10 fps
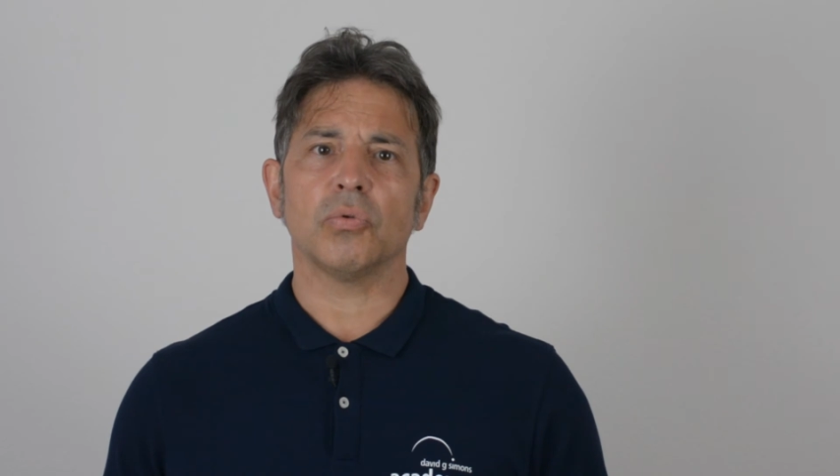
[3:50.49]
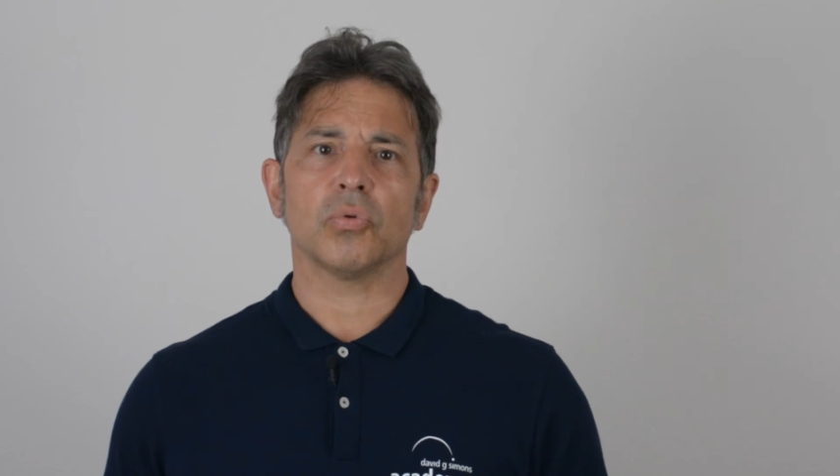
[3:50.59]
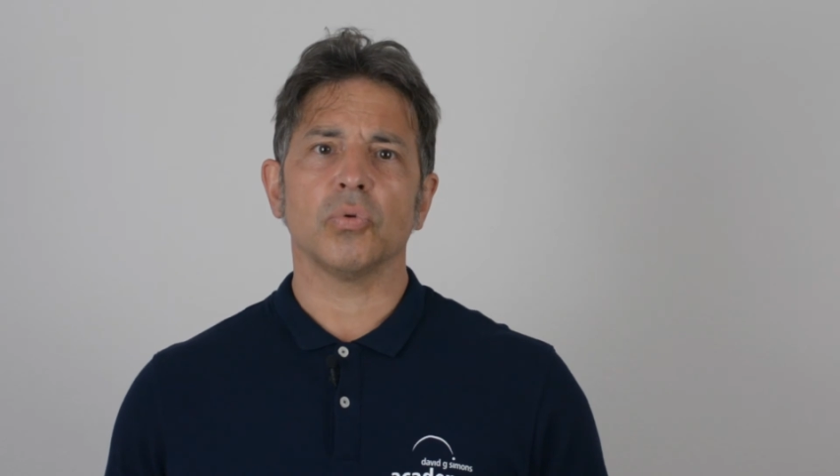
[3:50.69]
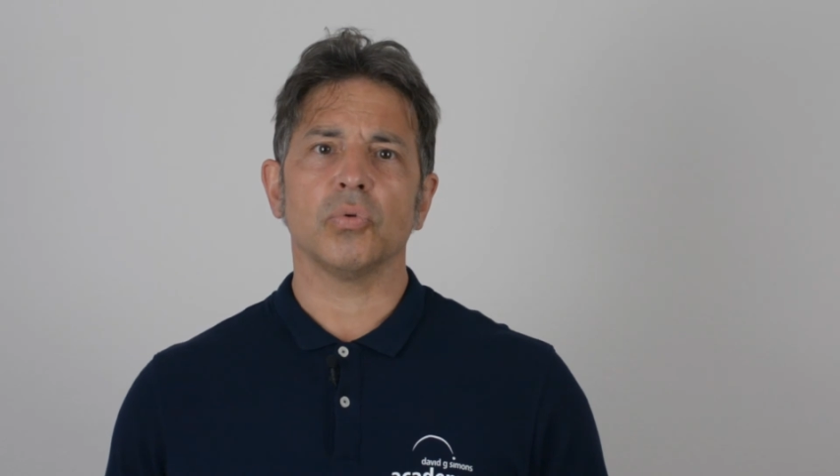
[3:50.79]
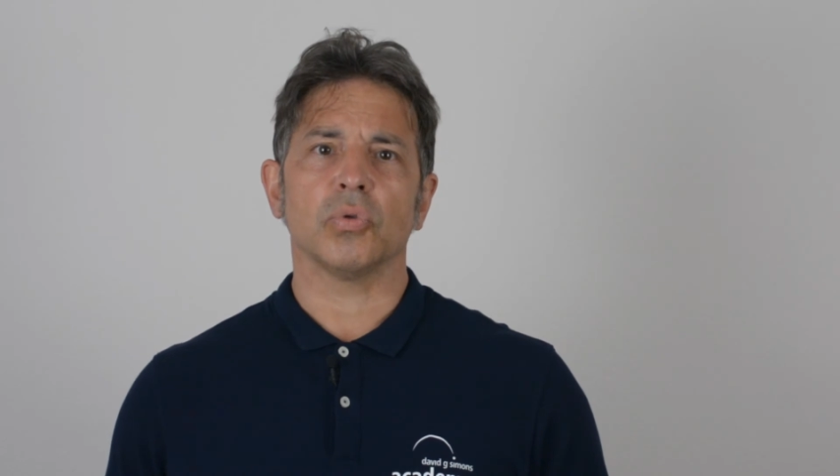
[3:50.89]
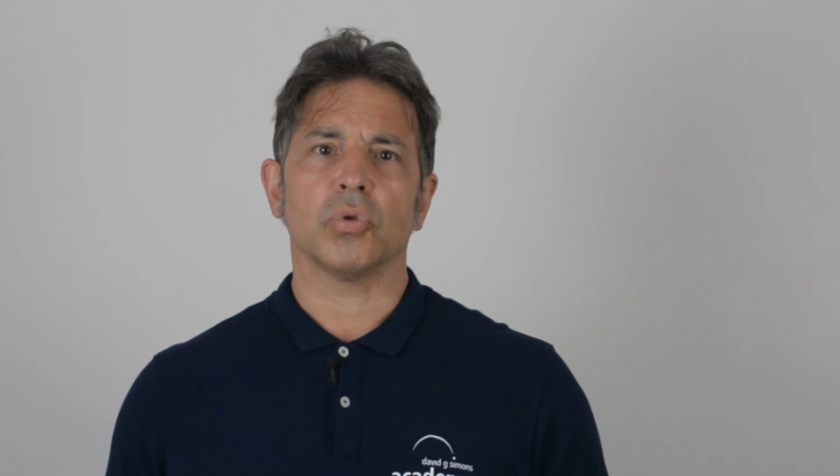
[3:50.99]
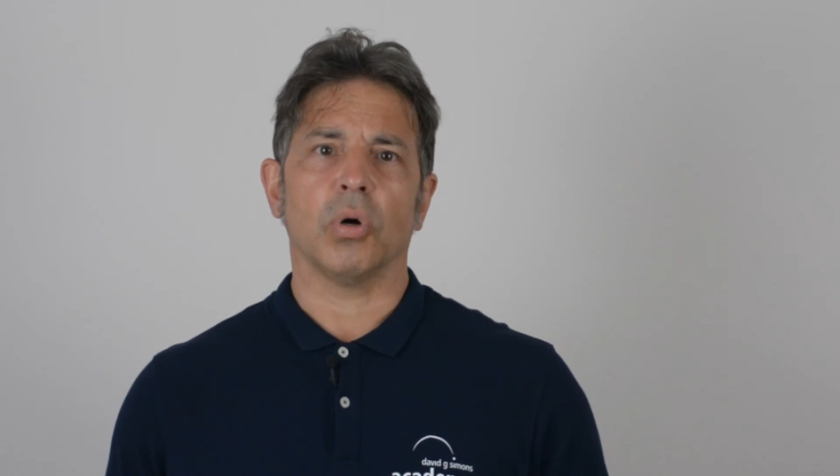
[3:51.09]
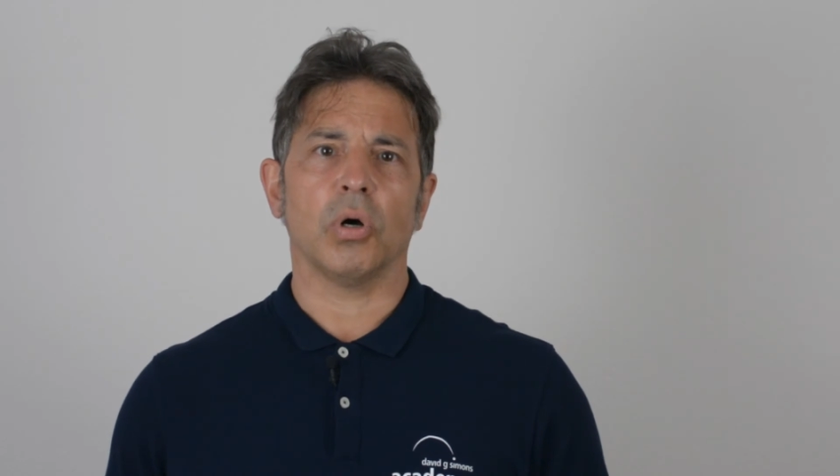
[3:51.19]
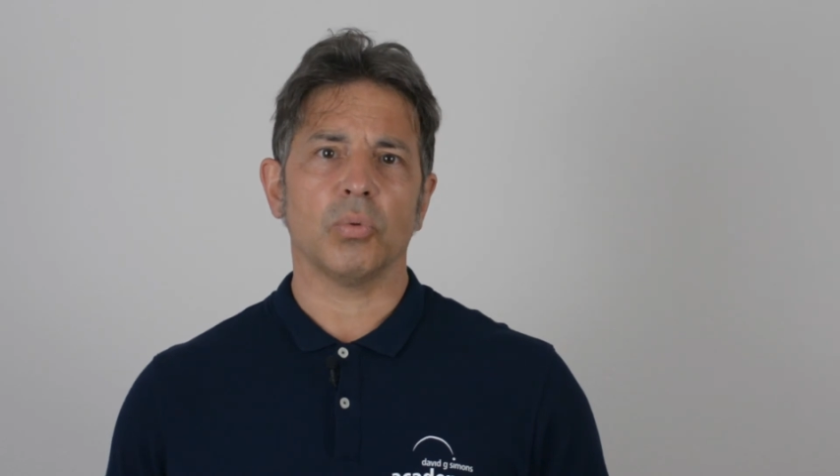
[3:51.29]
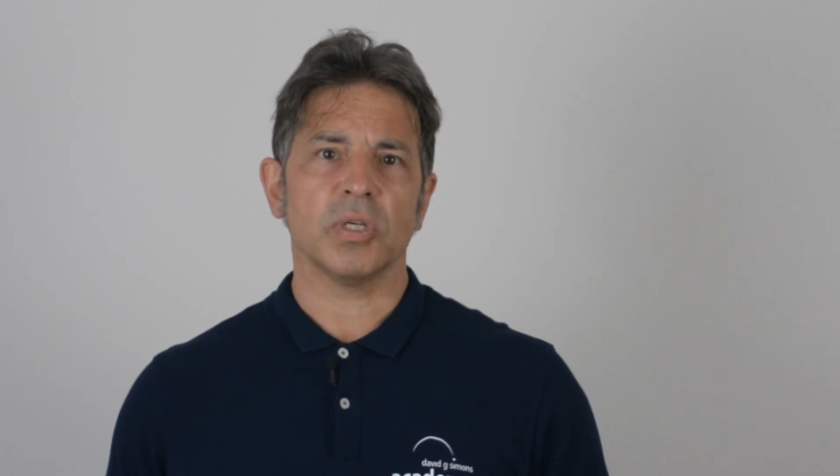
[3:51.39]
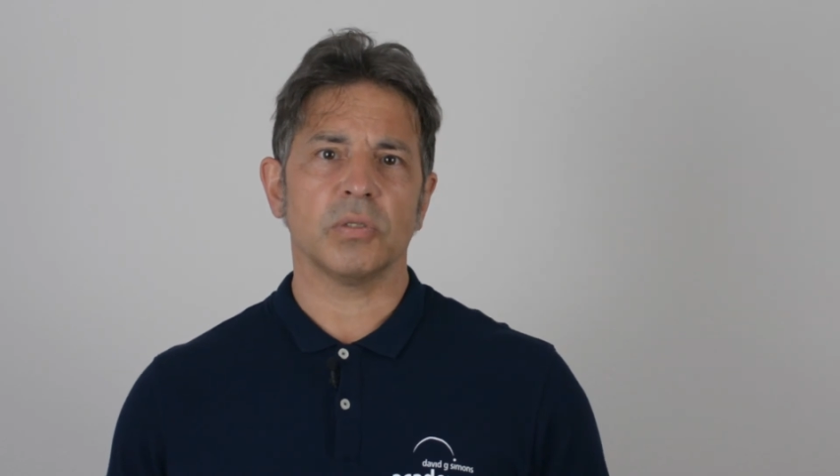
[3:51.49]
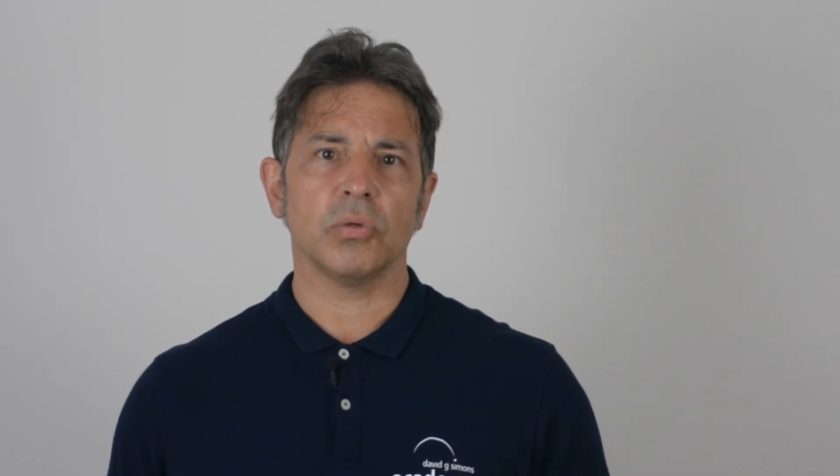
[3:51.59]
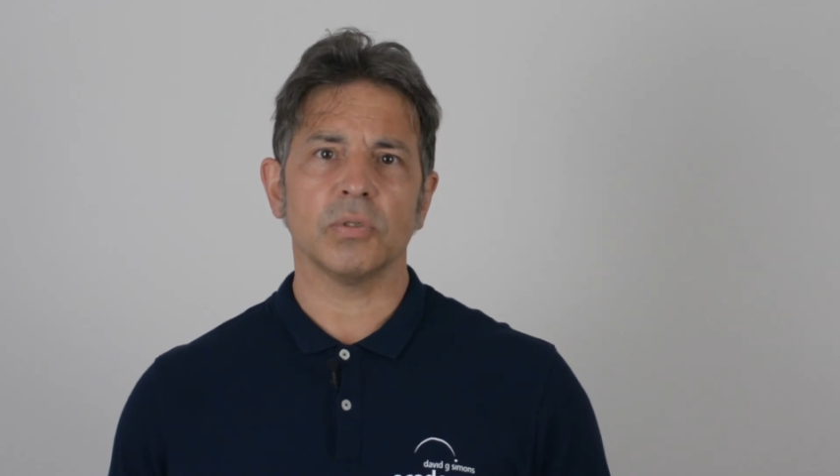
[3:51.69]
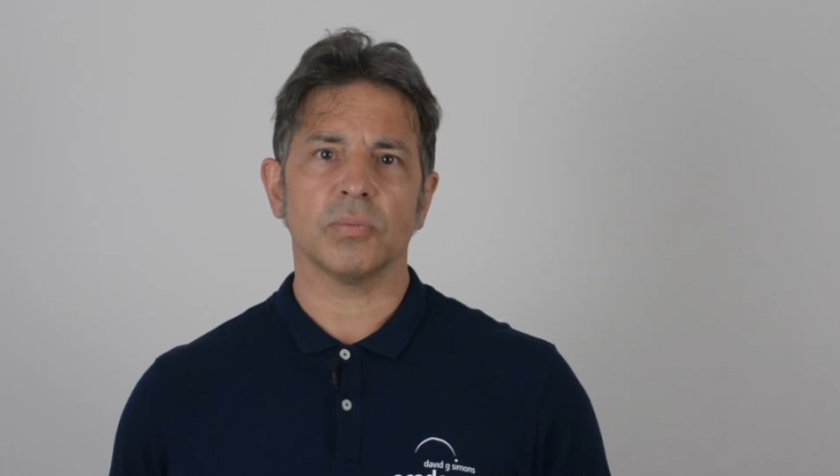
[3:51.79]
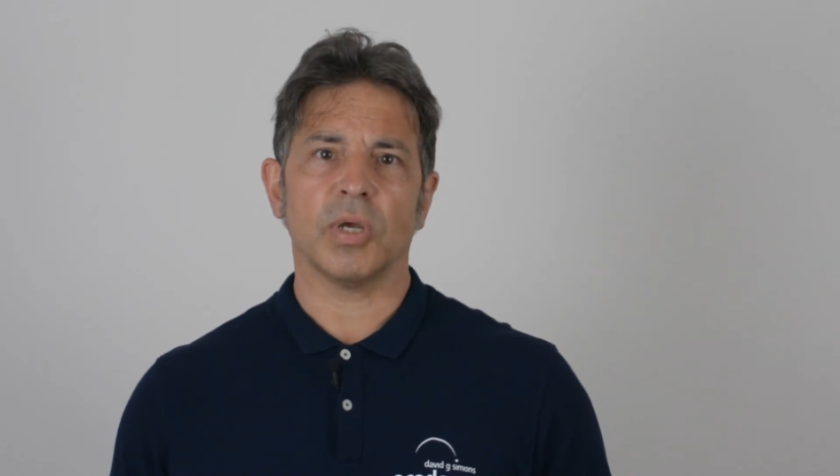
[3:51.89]
rule to always
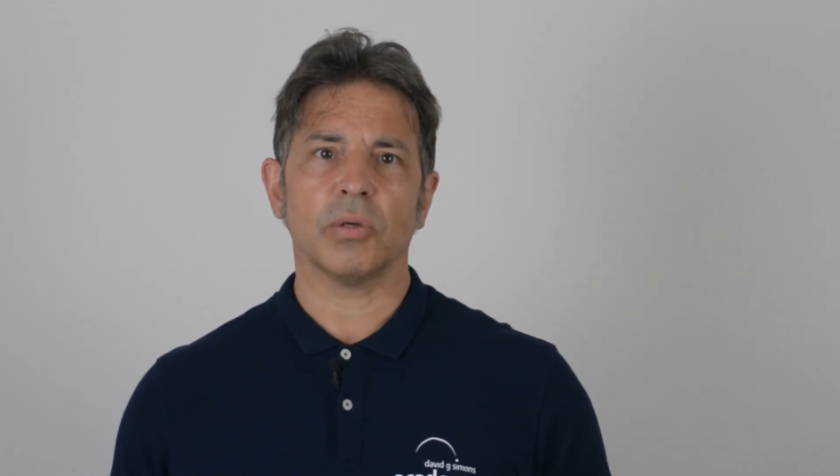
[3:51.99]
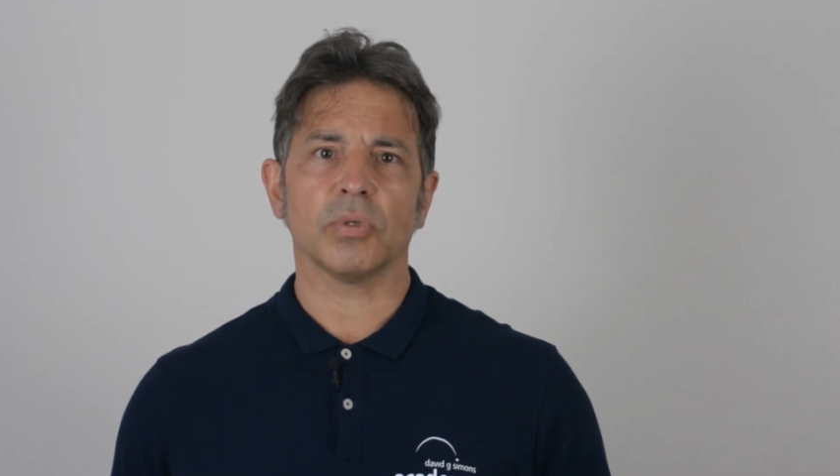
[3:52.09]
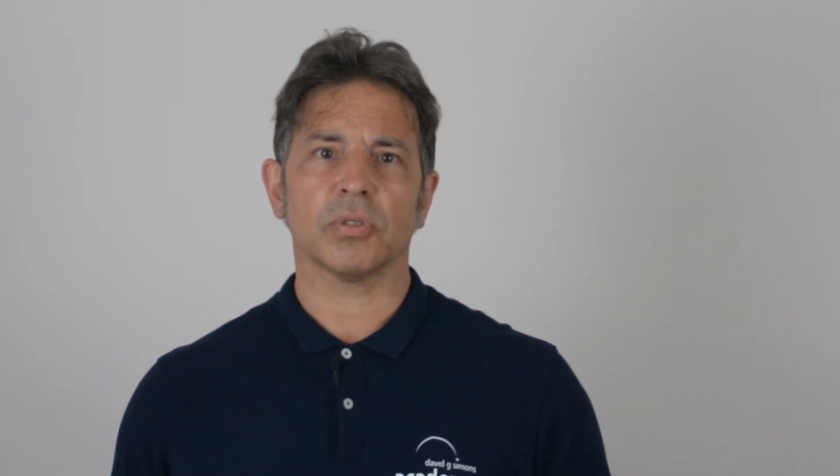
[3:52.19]
use manual